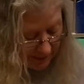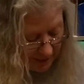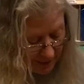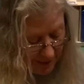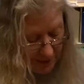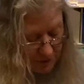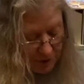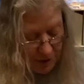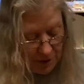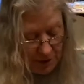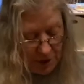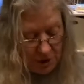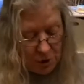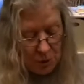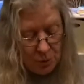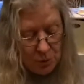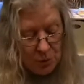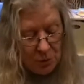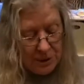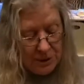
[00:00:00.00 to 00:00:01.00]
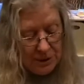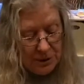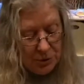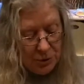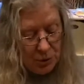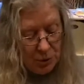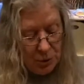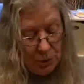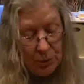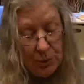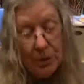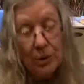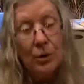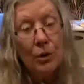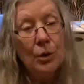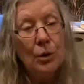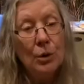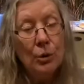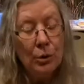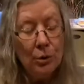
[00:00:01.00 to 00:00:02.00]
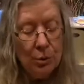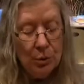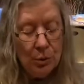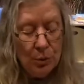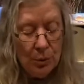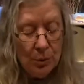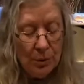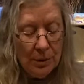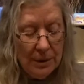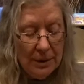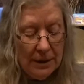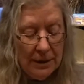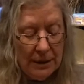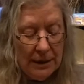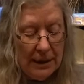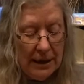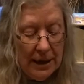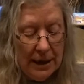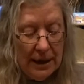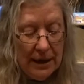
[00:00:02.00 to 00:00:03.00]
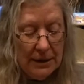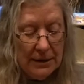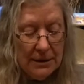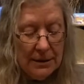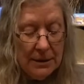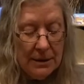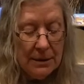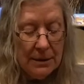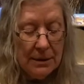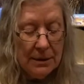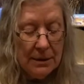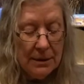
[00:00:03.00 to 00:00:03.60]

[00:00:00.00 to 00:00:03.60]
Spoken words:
So then you want to glue the end